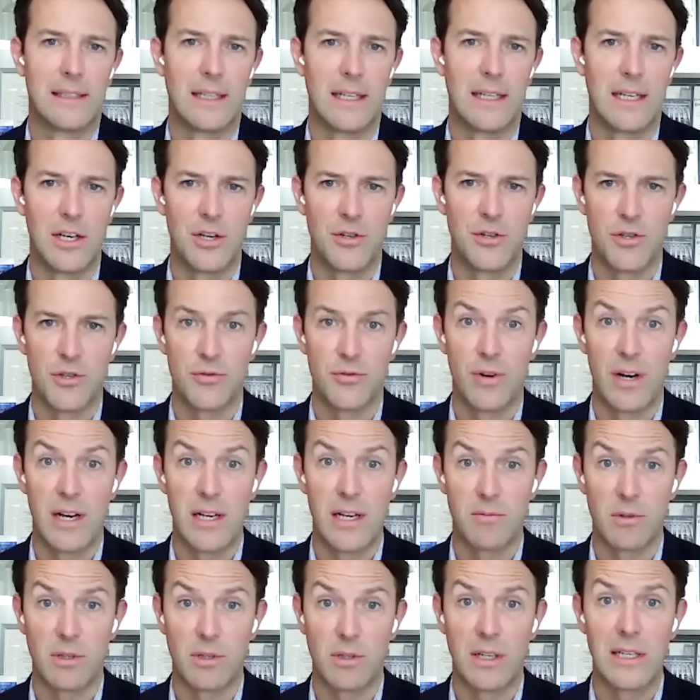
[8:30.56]
the interest
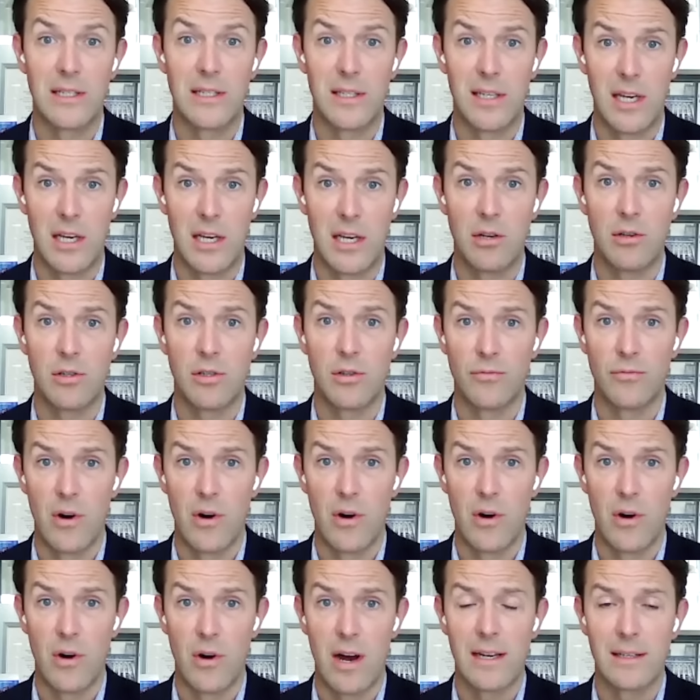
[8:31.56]
rates would continue to
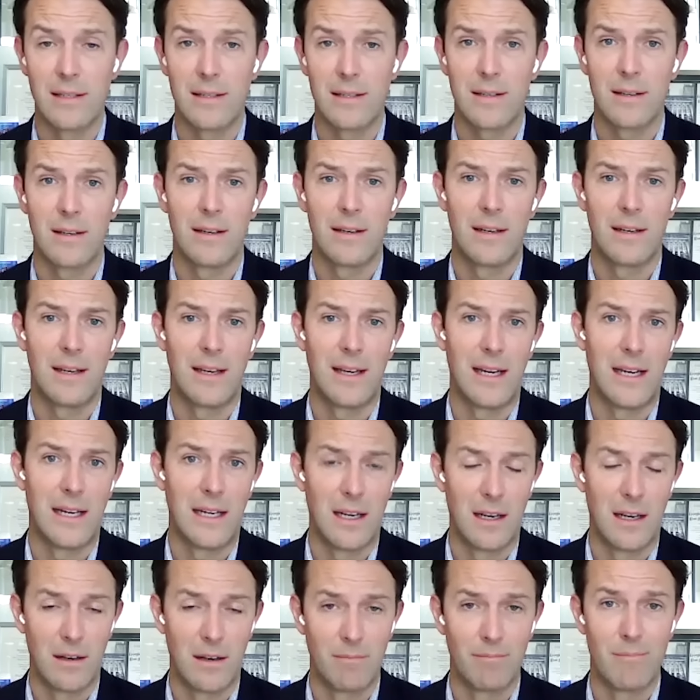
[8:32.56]
rise
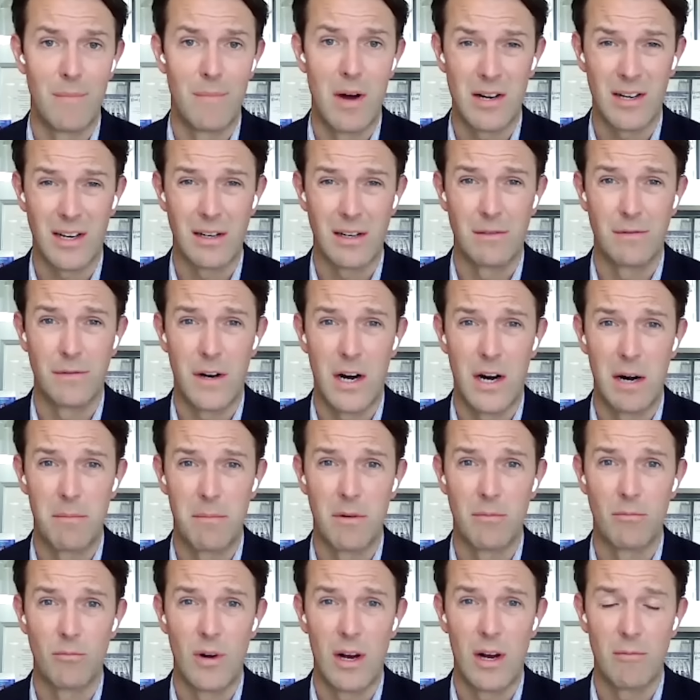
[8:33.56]
in a market
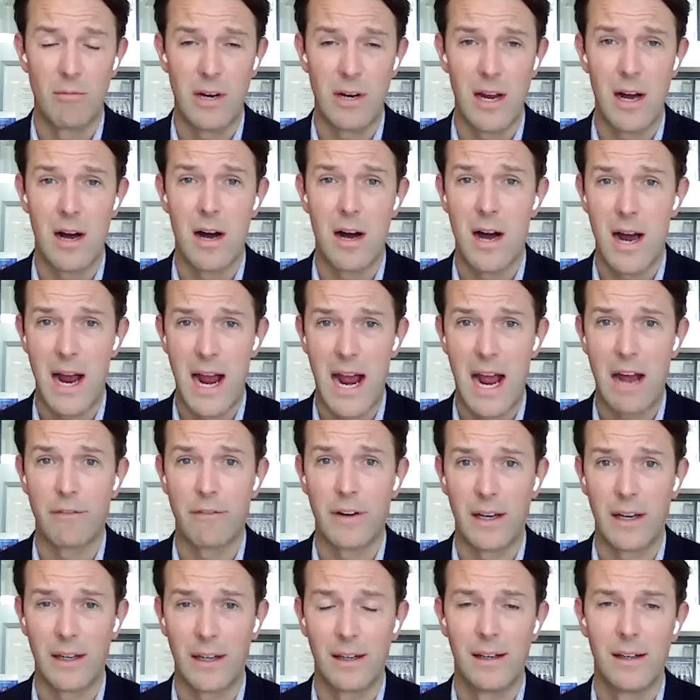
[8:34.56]
environment where we are
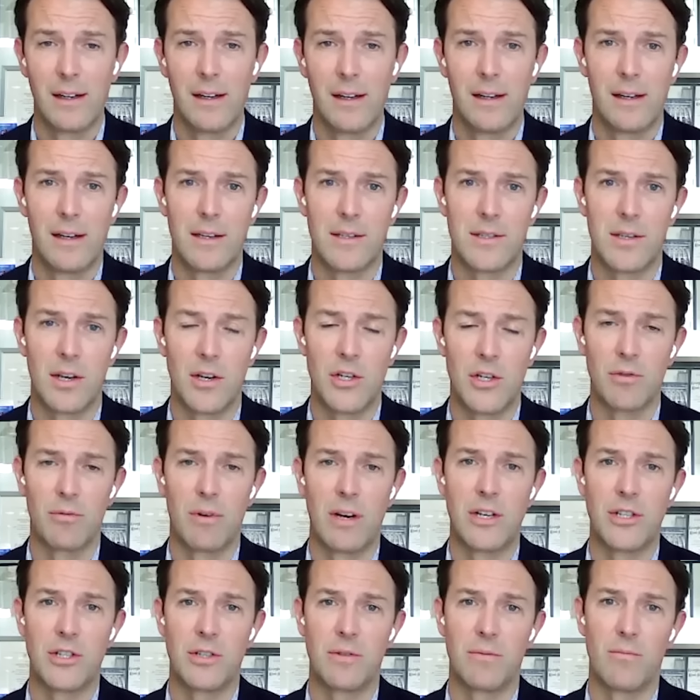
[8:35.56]
having a
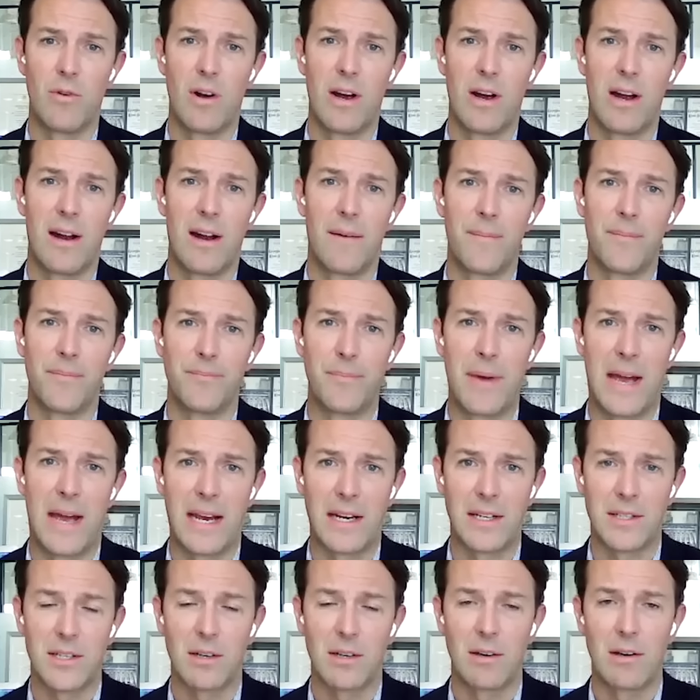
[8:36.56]
situation where
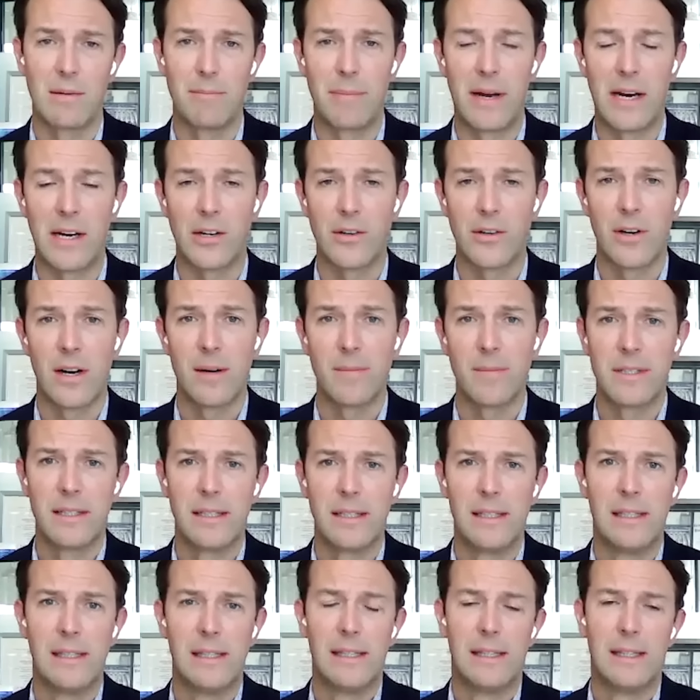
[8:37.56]
banks are going bankrupt.
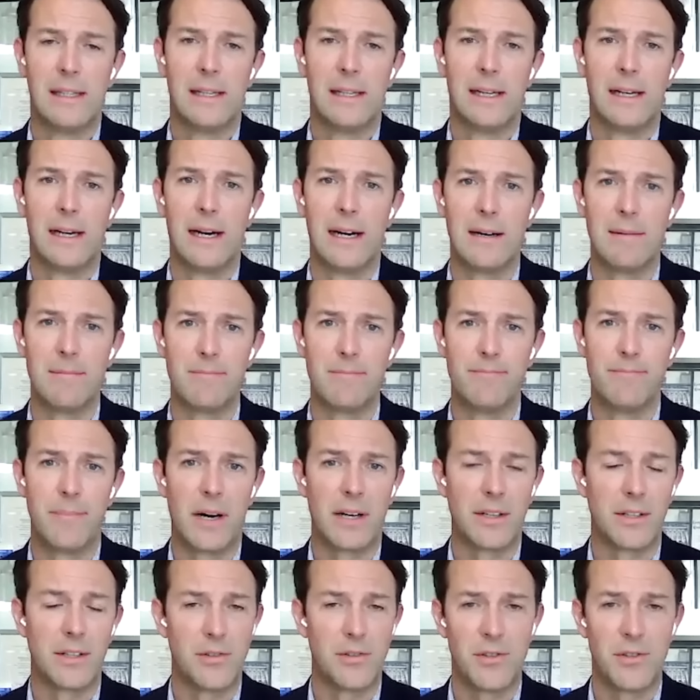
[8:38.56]

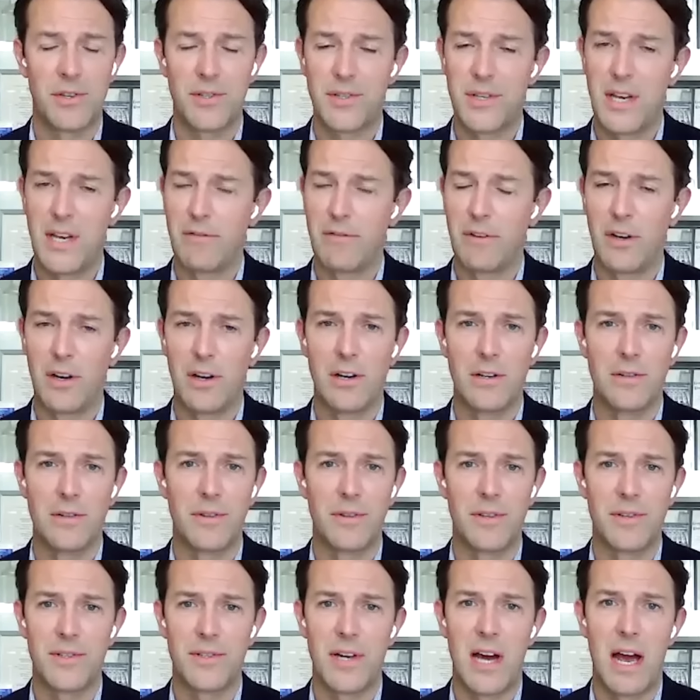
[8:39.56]
But you just never know
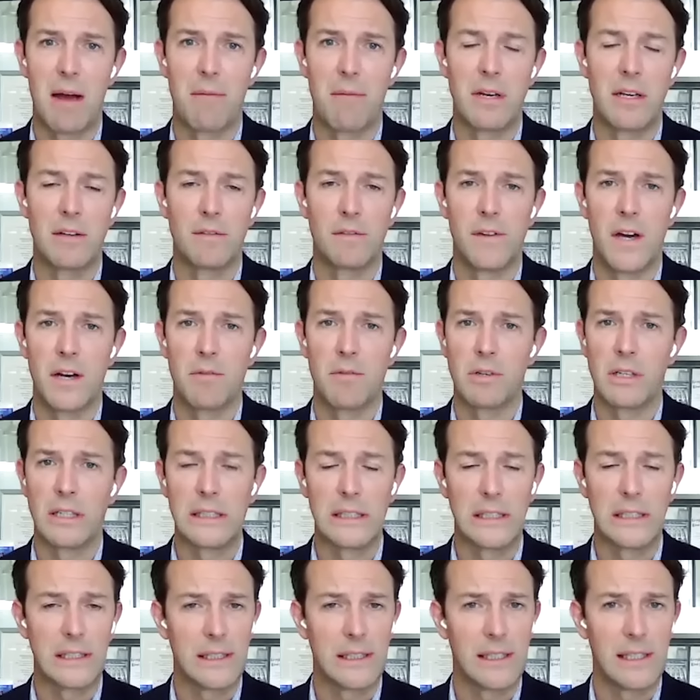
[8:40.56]
with this time. I mean, the Fed were
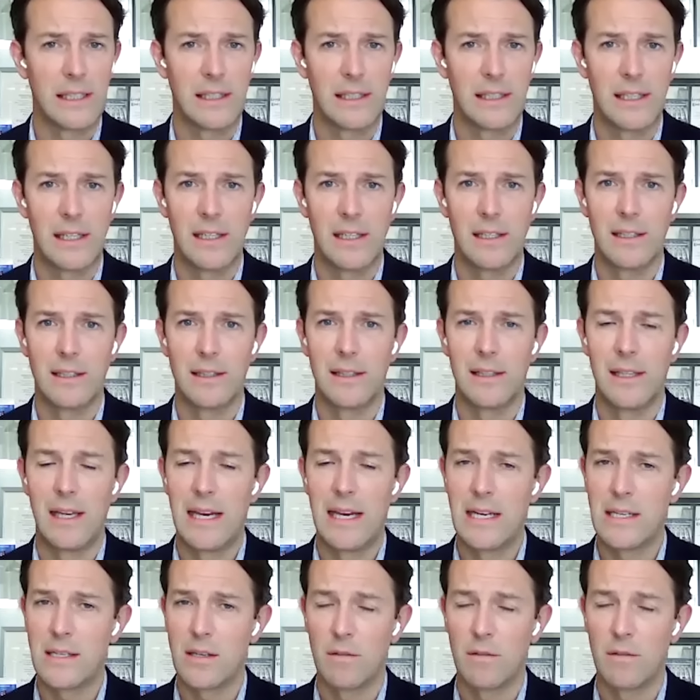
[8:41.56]
clearly
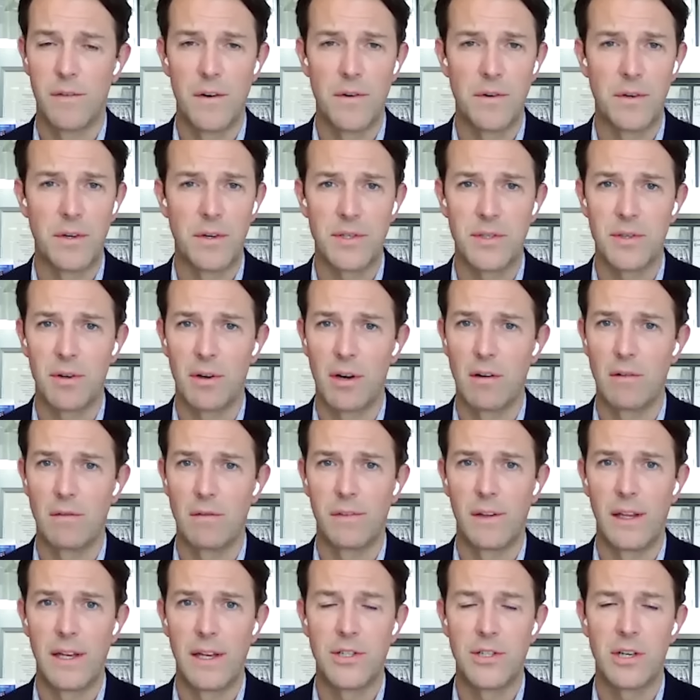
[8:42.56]
laser focused on
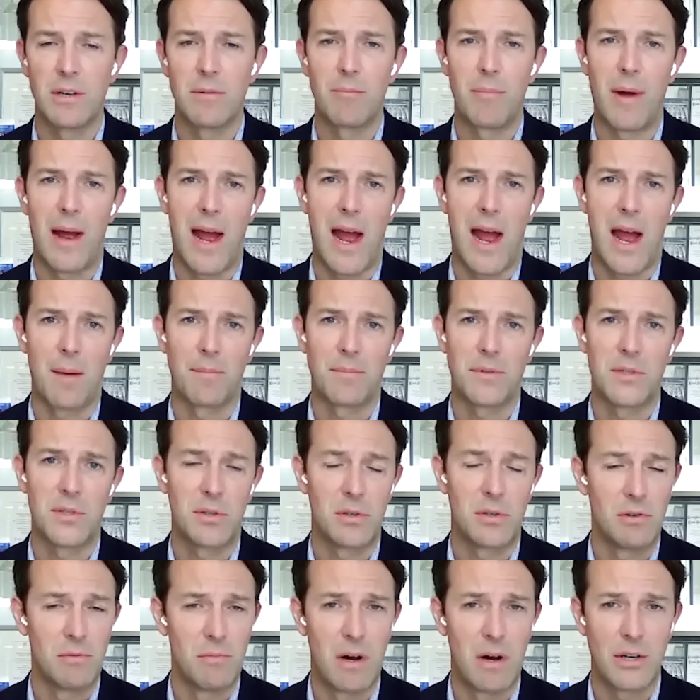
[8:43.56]
inflation, perhaps
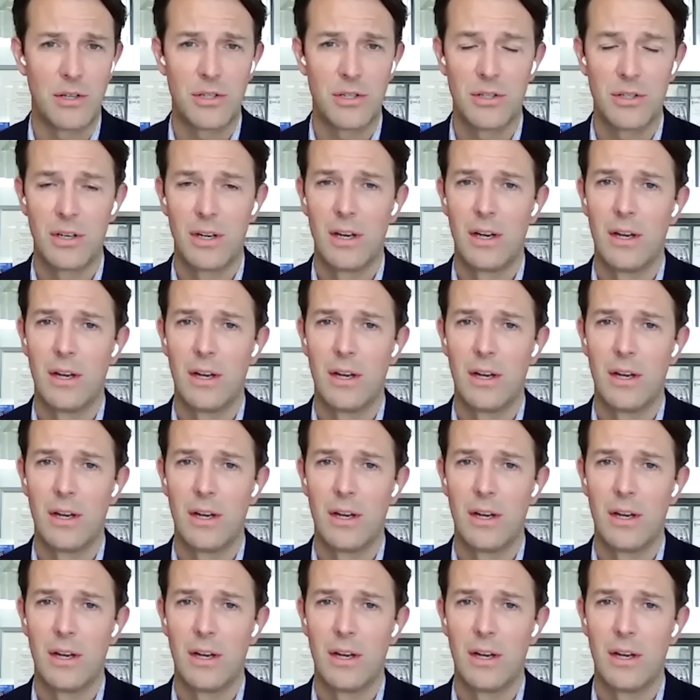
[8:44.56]
too much